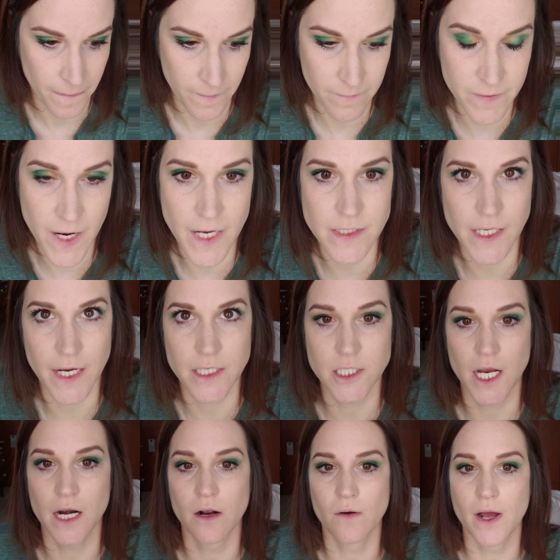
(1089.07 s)
If it has
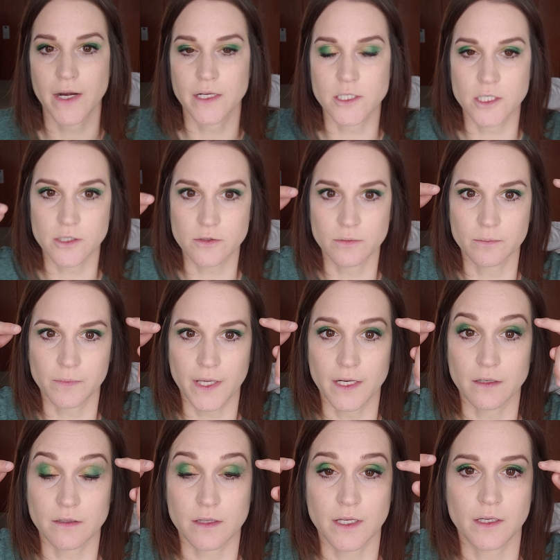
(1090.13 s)
eyeshadow on it, just like
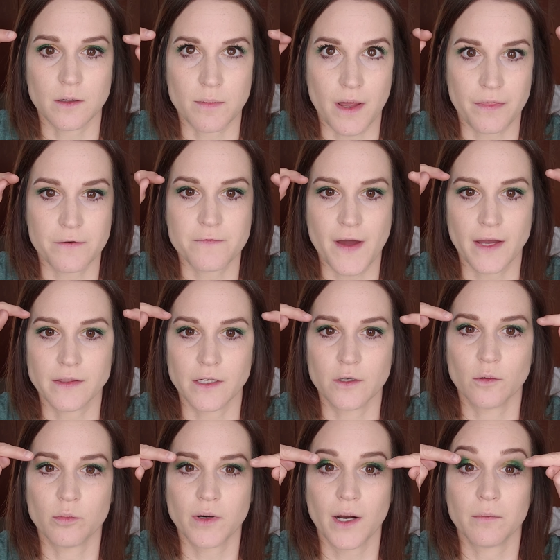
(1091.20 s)
think about the fact that
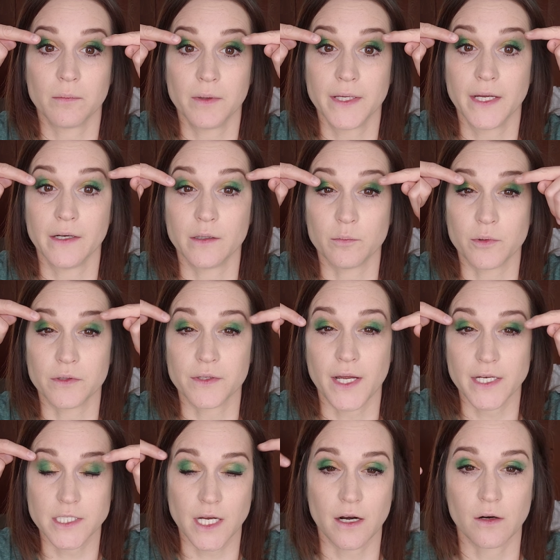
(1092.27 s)
you'll probably end up with
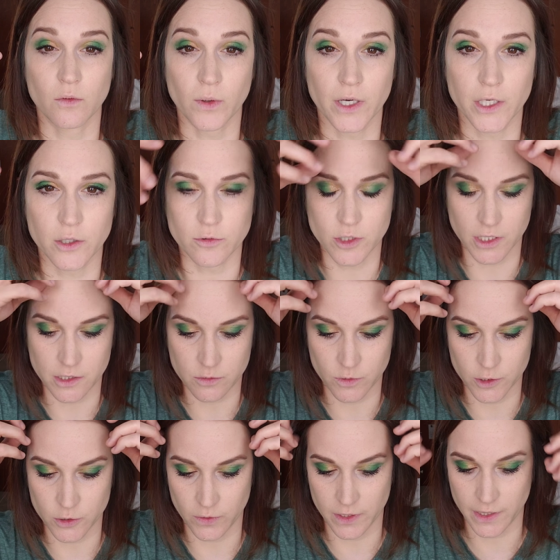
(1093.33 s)
eyeshadow where you just were
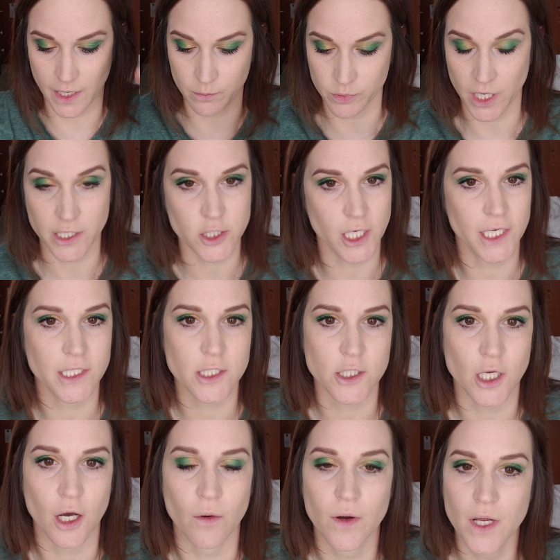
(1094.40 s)
doing that brushing.
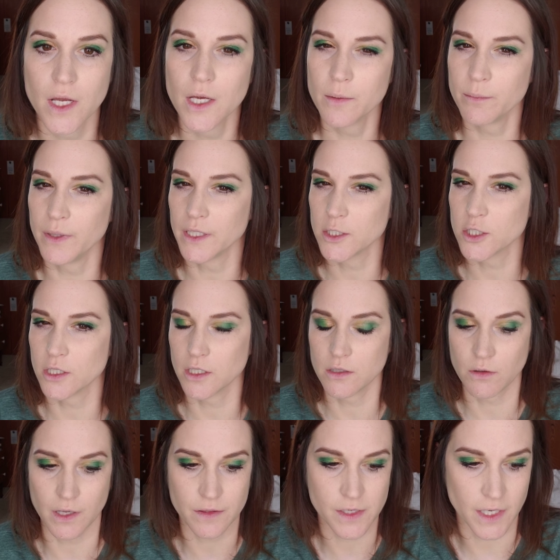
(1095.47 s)
So make sure you
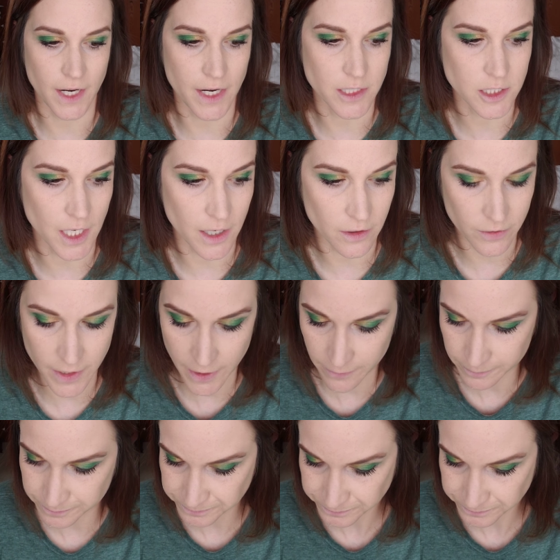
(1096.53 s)
want that eyeshadow there.